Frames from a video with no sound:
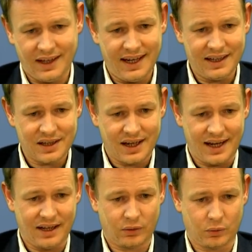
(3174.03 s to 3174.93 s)
And
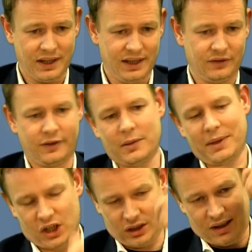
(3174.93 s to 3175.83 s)
a3 is very
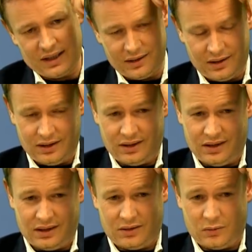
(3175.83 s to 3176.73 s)
much a line.
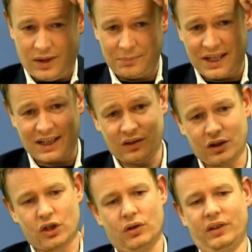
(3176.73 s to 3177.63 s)
When black has a
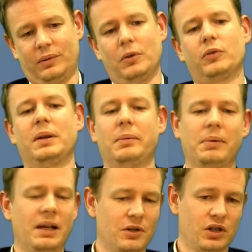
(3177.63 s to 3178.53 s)
choice, most people
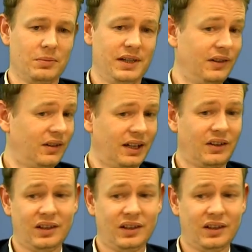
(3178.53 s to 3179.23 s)
play bishop d6.